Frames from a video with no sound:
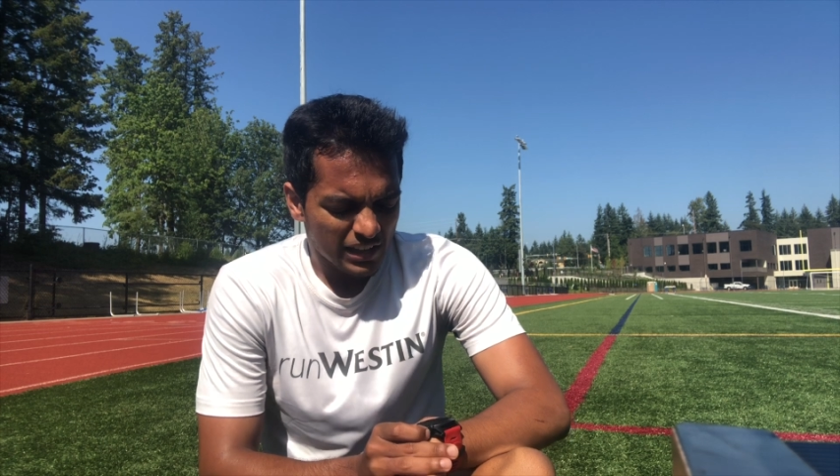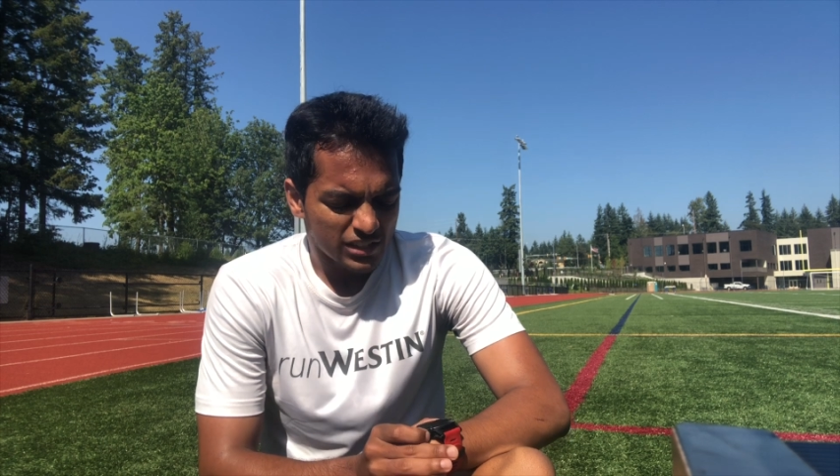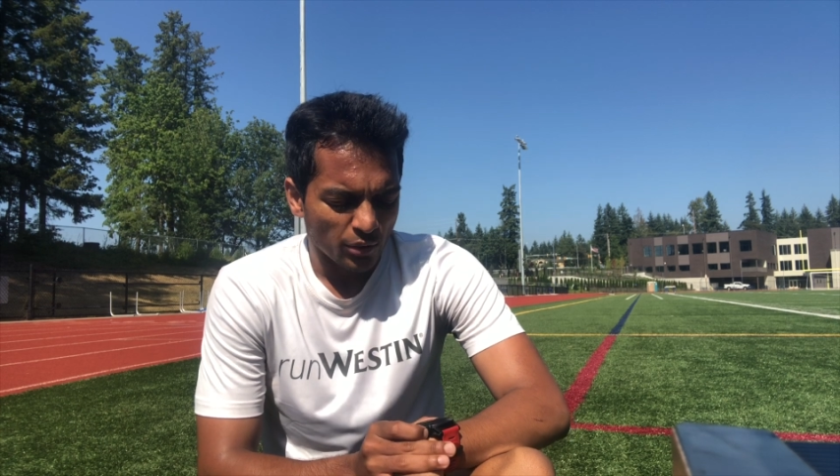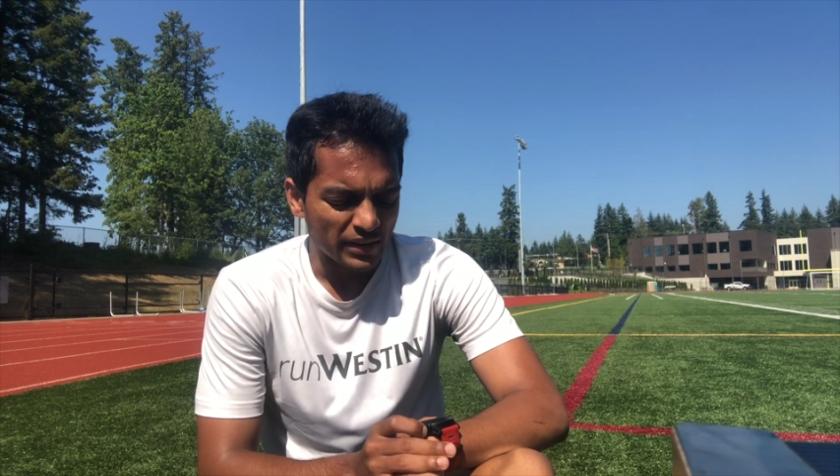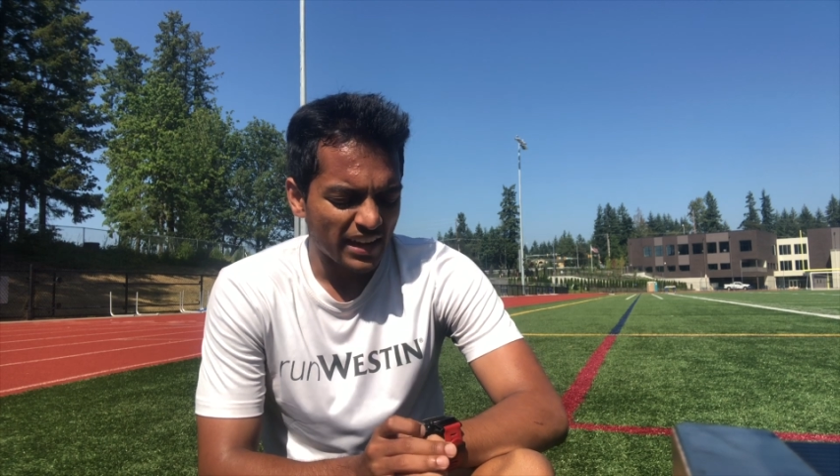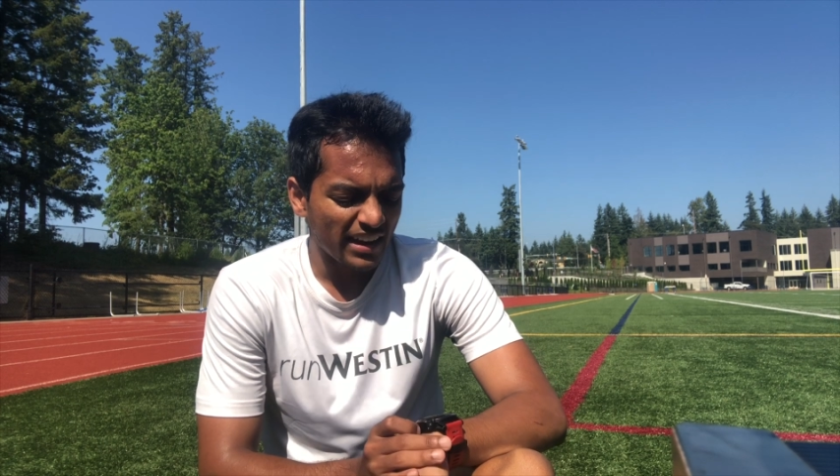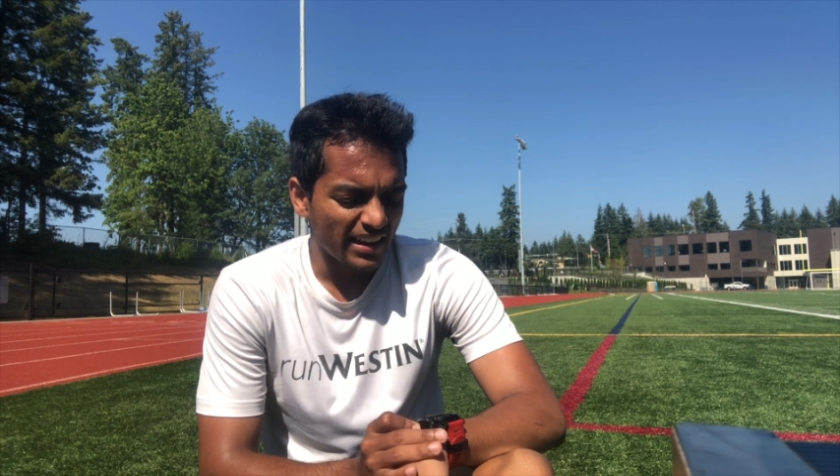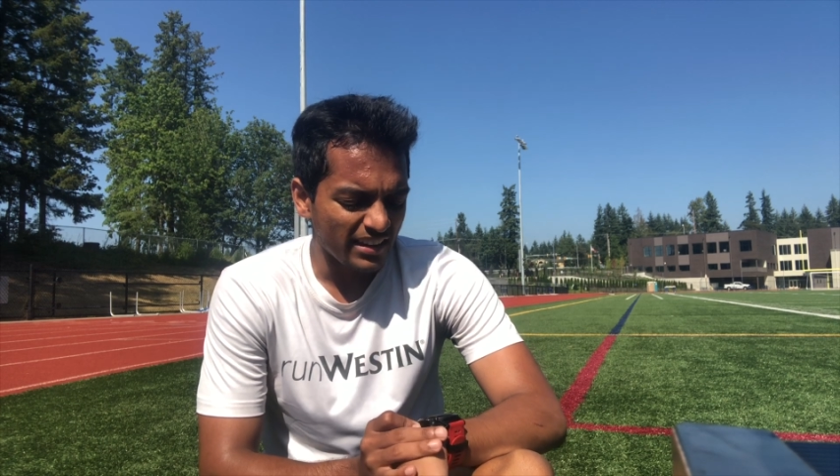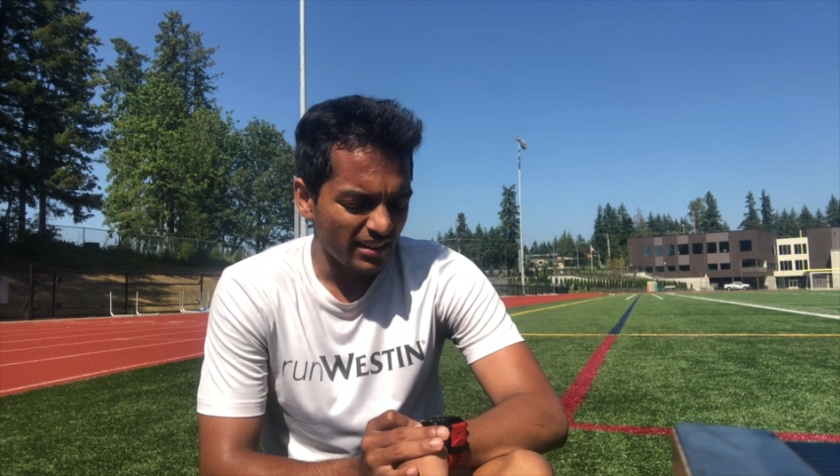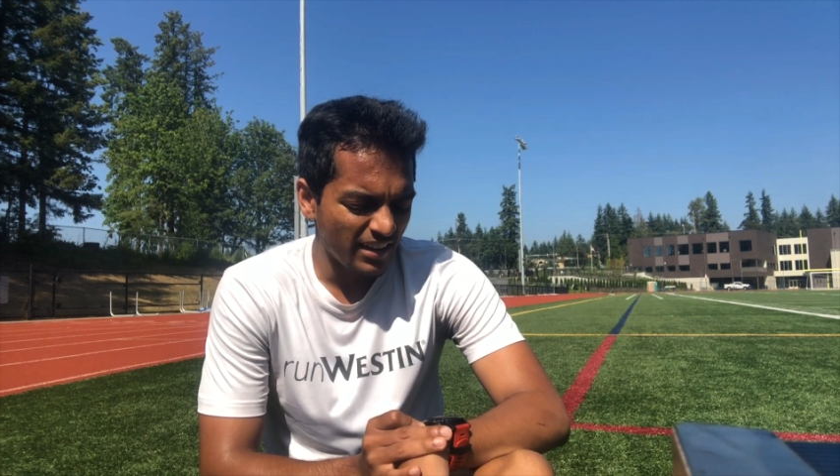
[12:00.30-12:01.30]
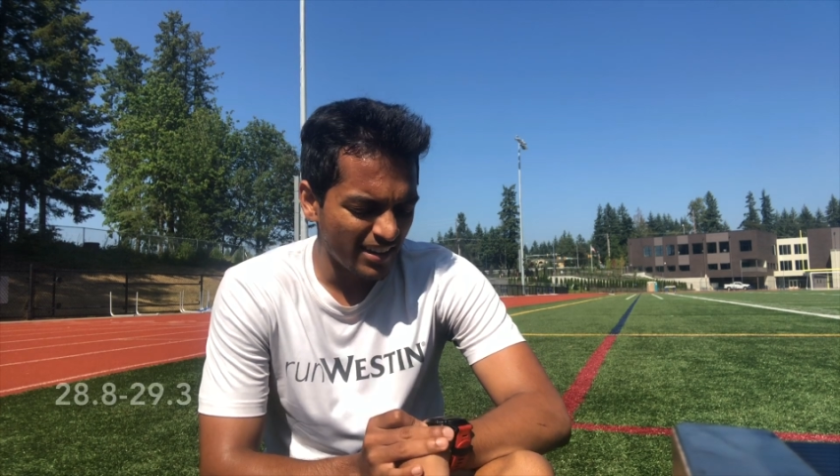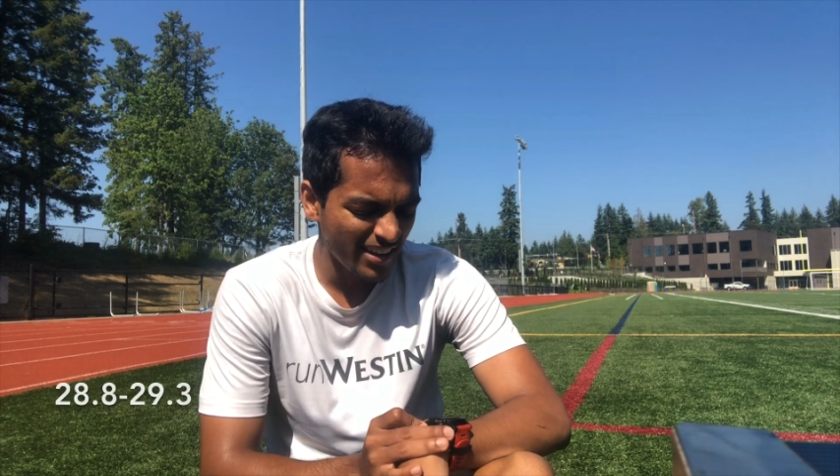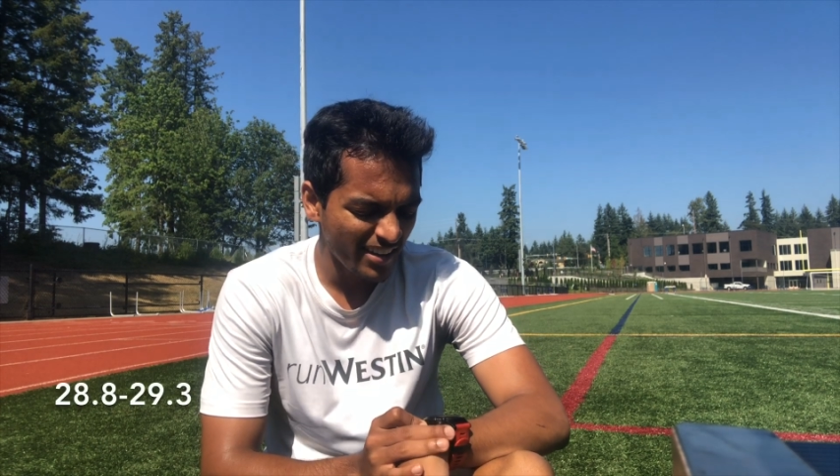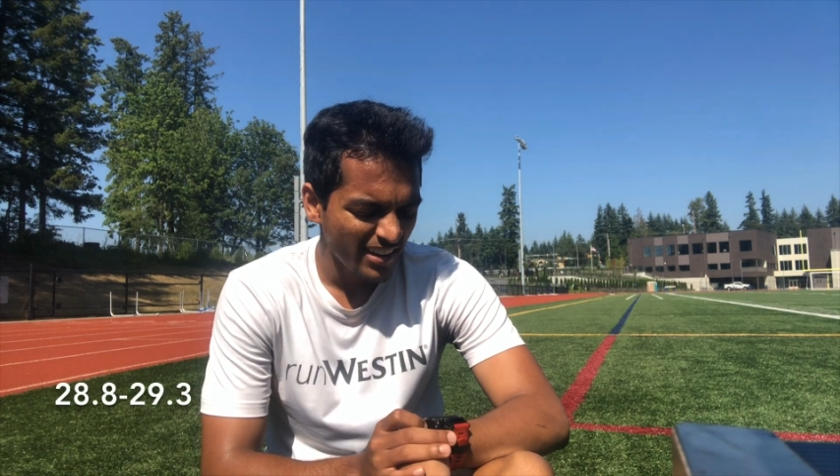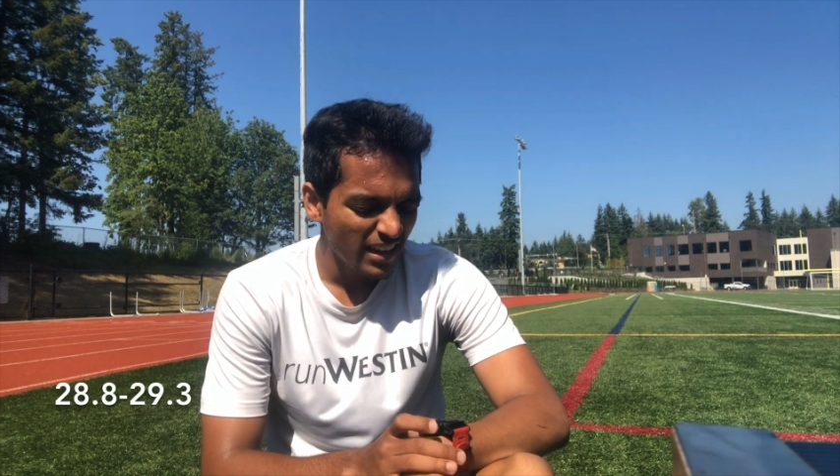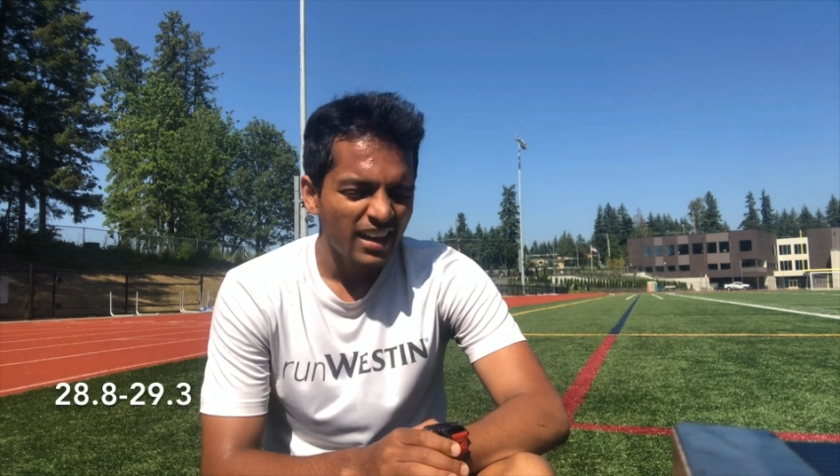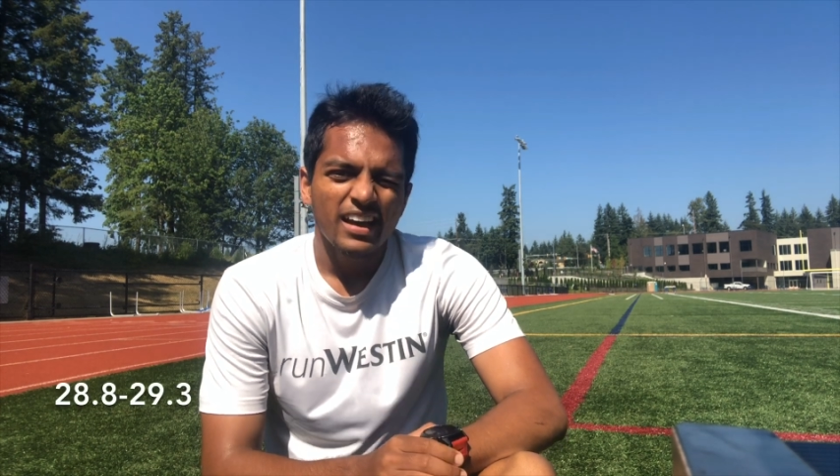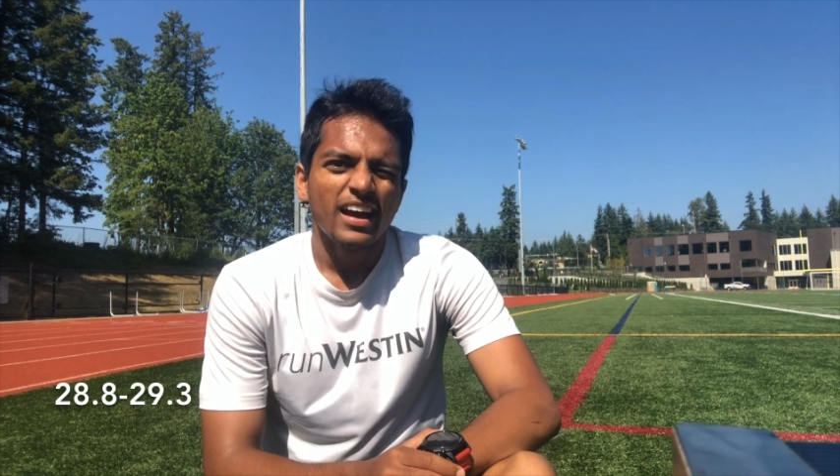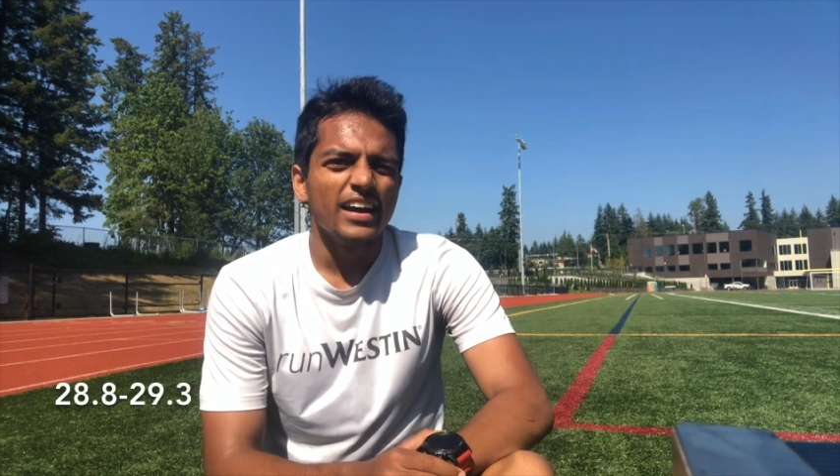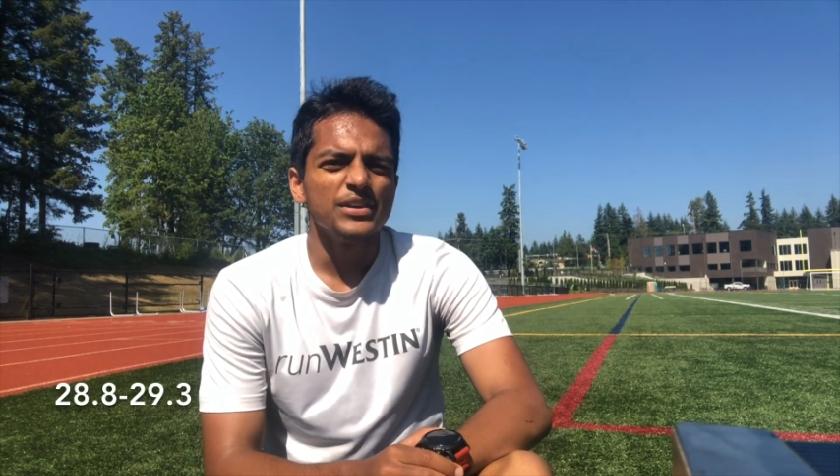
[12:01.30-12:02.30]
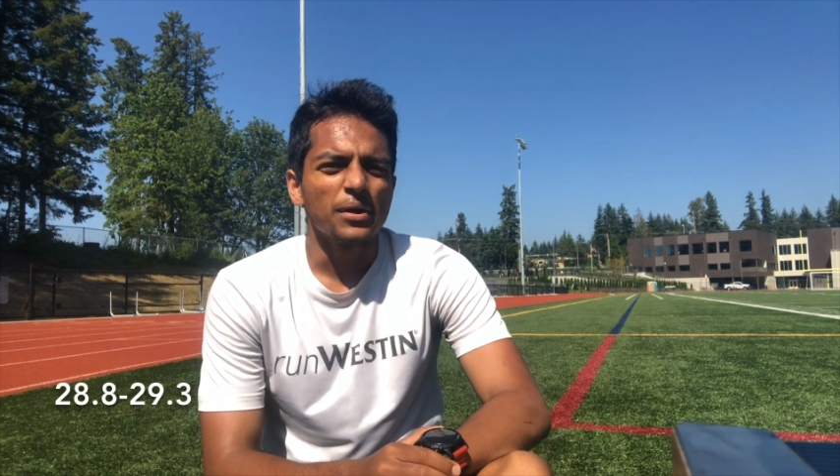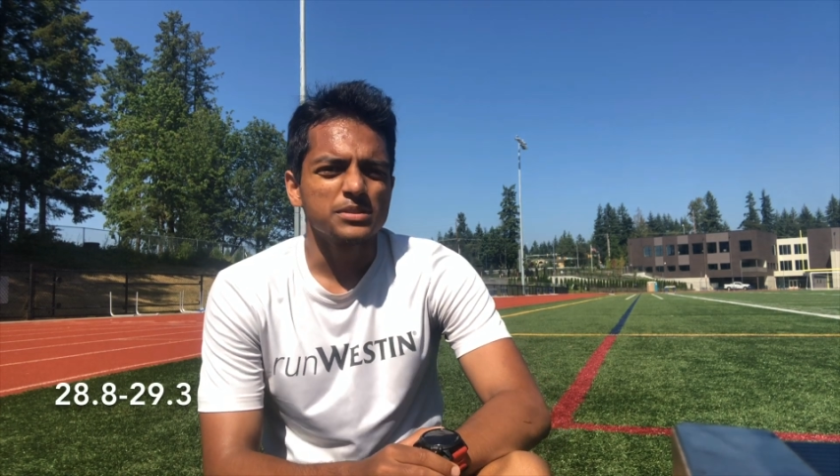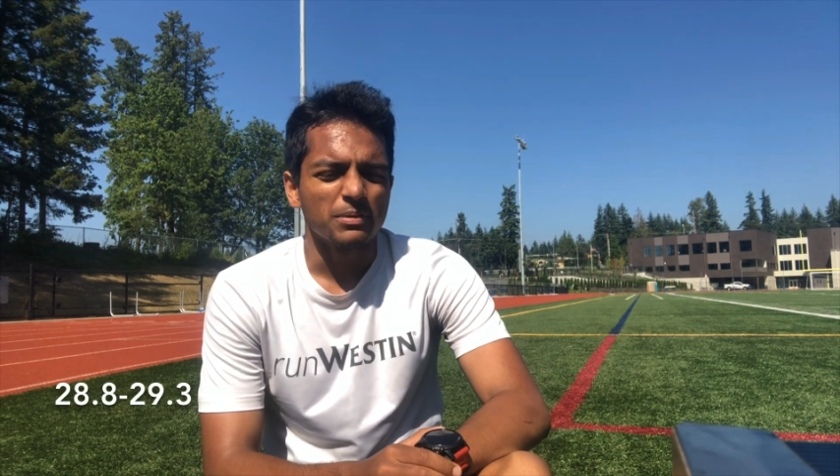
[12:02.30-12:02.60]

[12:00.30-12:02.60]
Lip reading: 28.8. I knew I was